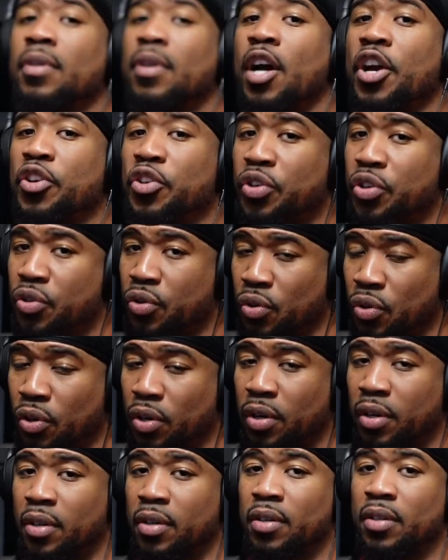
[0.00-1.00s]
Are you
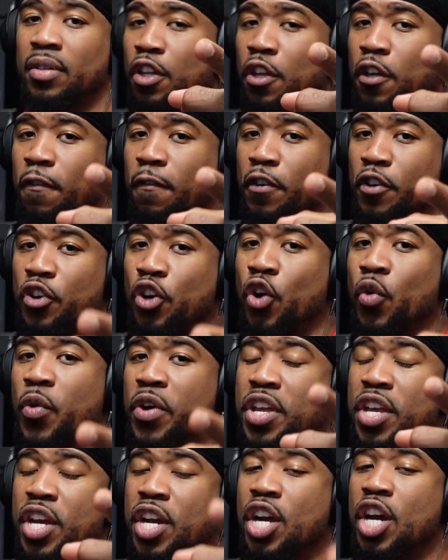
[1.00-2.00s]
sure? If you know
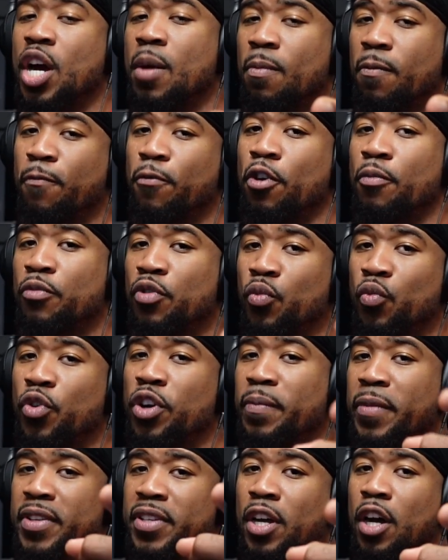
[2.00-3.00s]
where you come from, you
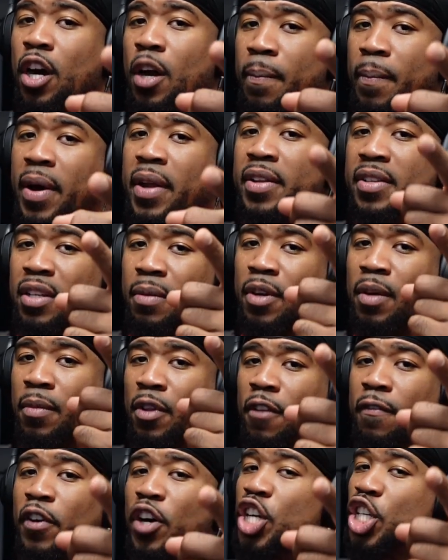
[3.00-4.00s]
wouldn't be talking about some of
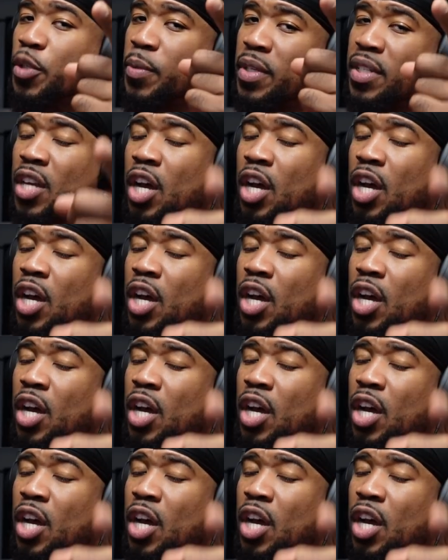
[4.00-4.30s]
the motherfuckers you be